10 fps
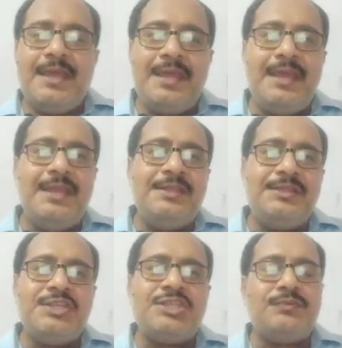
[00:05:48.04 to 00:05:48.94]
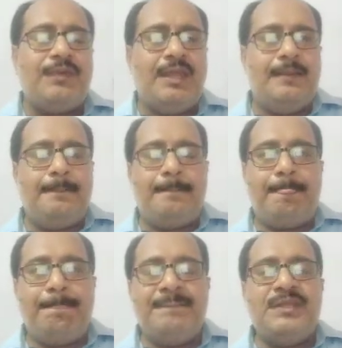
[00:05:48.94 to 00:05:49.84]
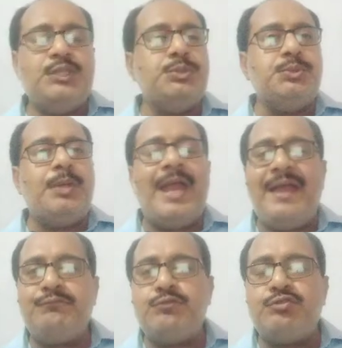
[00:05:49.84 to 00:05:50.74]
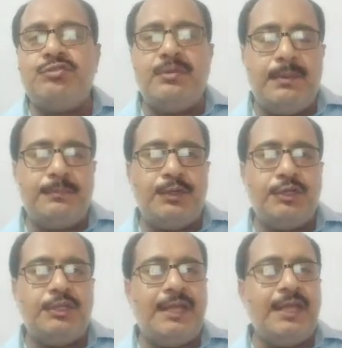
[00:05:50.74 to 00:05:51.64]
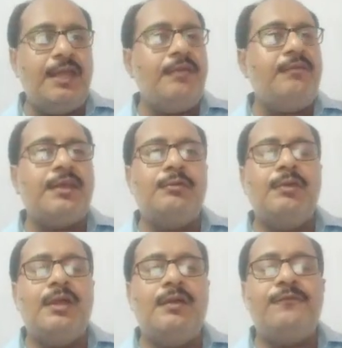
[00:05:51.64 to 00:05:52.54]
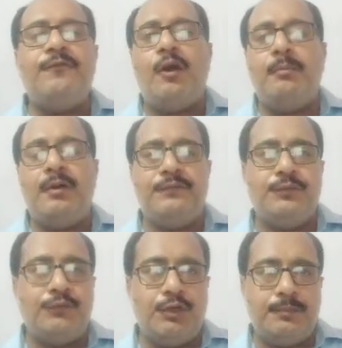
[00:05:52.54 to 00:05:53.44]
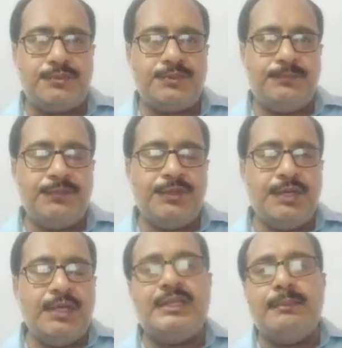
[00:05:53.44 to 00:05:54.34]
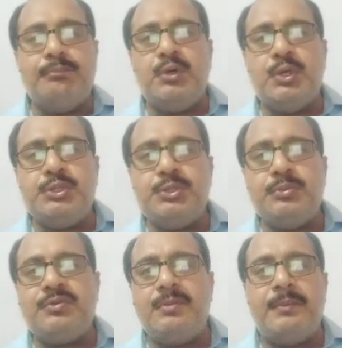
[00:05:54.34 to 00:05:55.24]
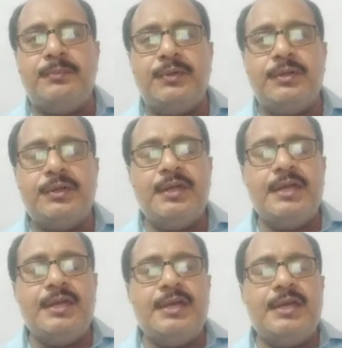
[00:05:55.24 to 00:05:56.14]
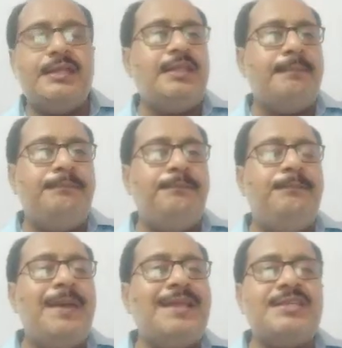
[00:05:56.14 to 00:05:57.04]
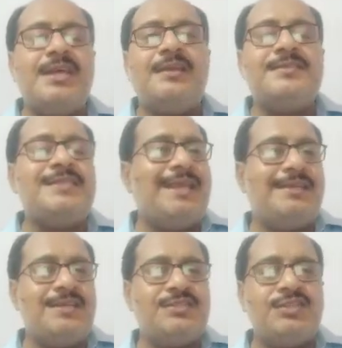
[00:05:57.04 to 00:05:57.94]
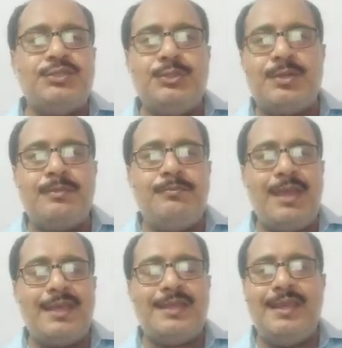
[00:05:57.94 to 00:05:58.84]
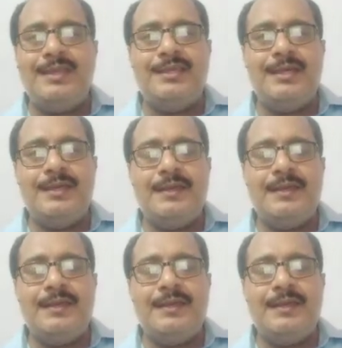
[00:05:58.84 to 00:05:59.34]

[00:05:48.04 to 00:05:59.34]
In this way, you have to remember the irregular form of the verbs. The more you remember, the better sentences you can make in the